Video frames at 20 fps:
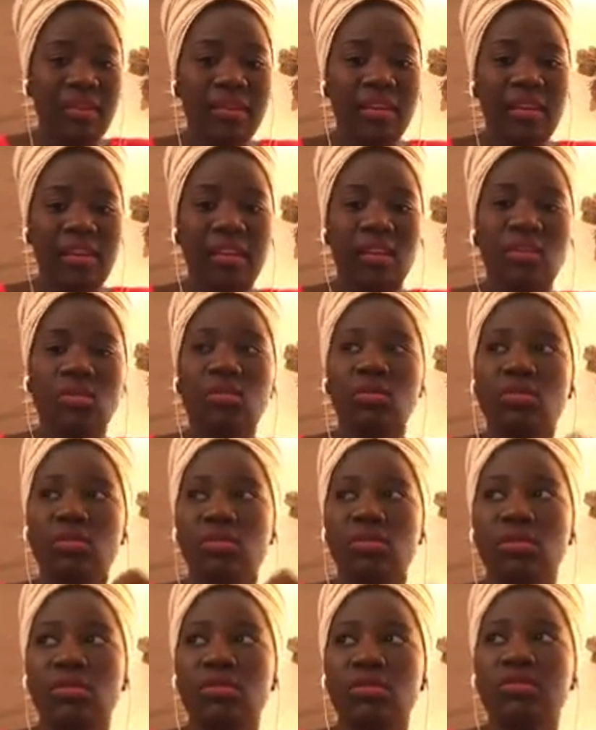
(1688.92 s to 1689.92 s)
like
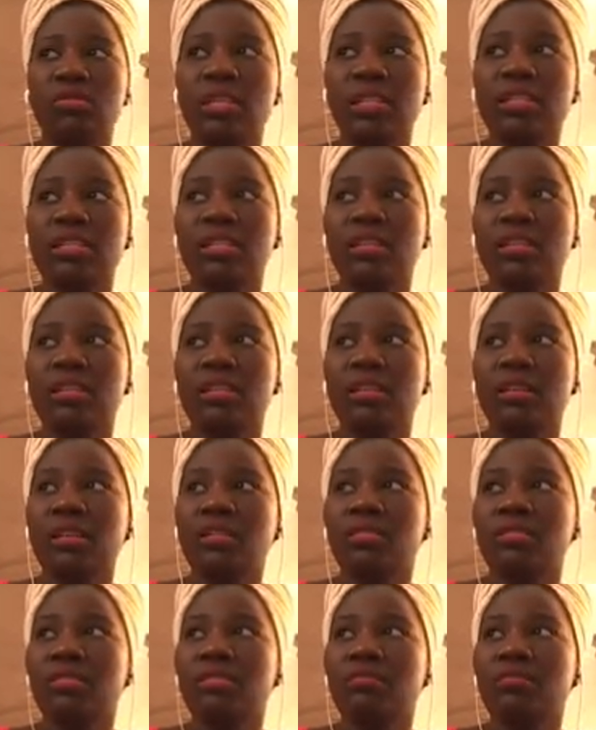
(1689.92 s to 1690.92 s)
cantonments are like
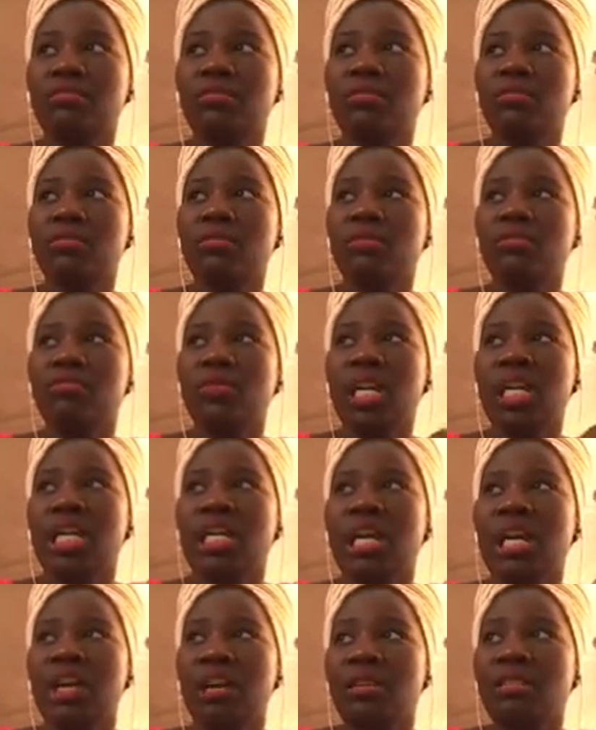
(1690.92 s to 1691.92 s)
the main
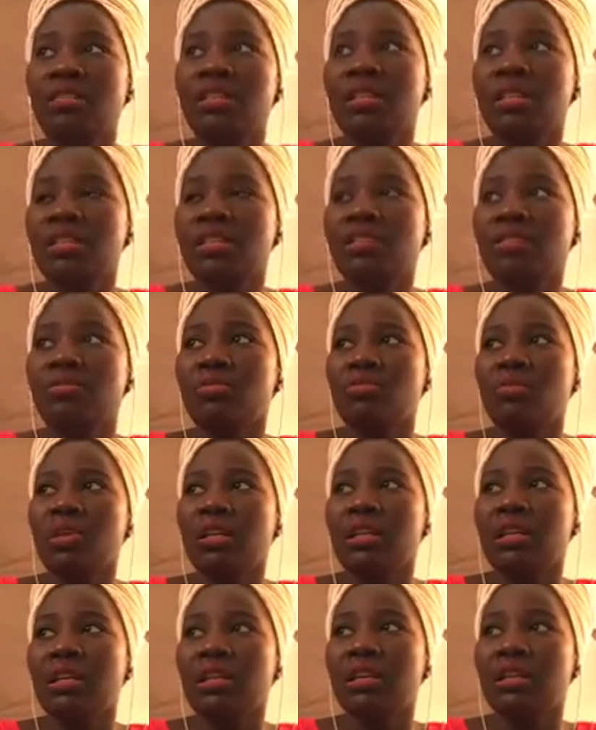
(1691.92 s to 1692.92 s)
areas
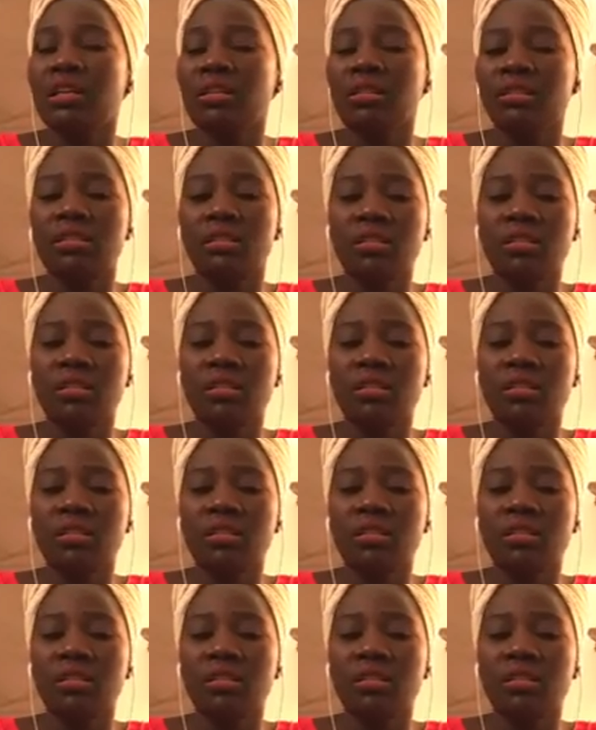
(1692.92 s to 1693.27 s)
where